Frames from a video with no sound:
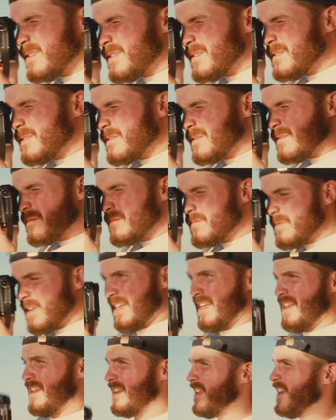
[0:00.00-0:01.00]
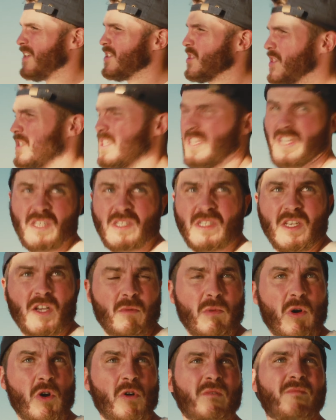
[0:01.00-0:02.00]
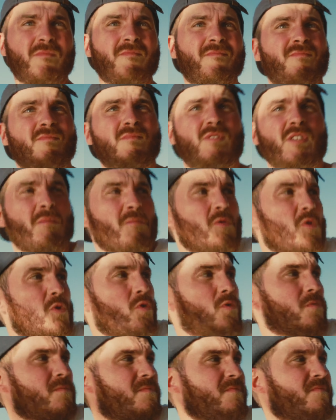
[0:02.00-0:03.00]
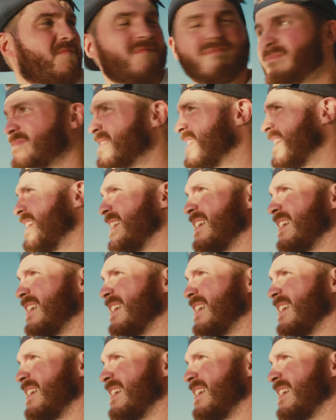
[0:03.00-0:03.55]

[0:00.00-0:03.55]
These are just my first impressions, my first thoughts on the camera.